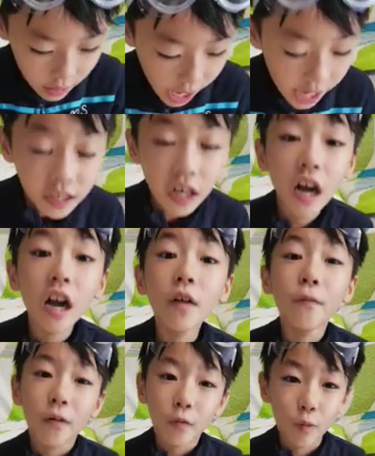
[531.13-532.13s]
And
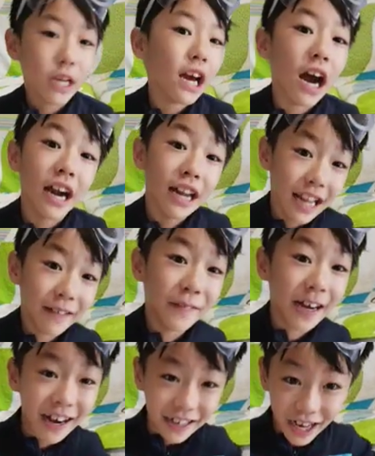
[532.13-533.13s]
Earth, we are
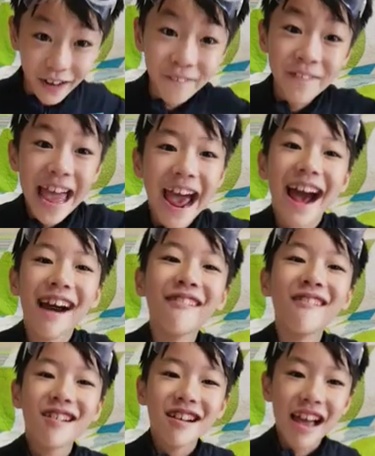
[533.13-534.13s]
living on Earth now,
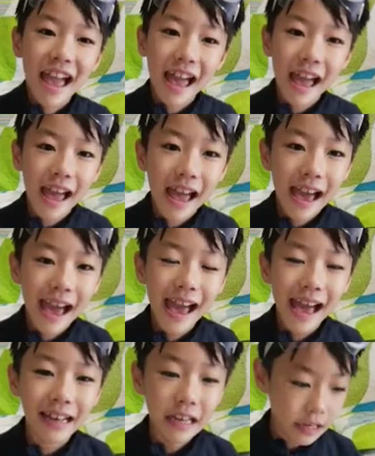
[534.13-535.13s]

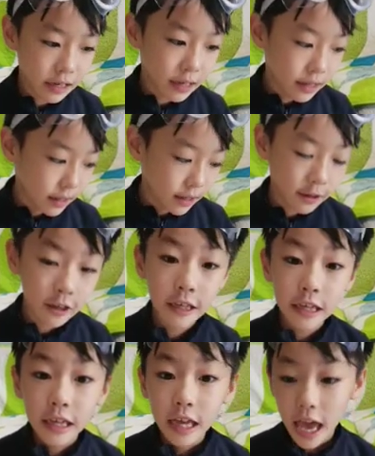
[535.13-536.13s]
and
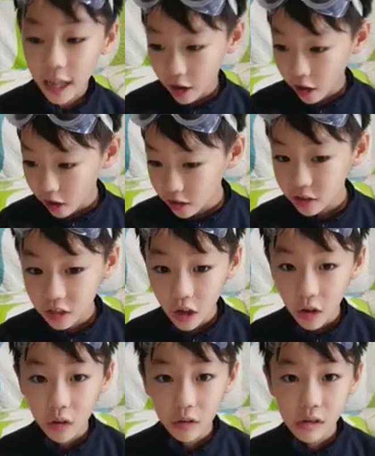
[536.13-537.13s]

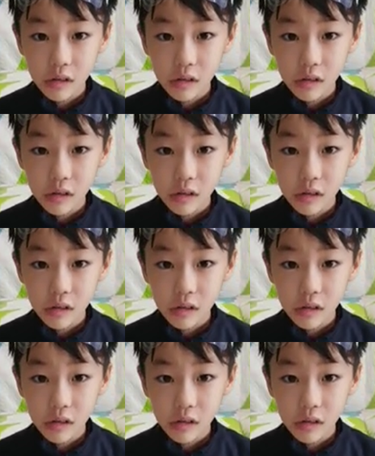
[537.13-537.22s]
also,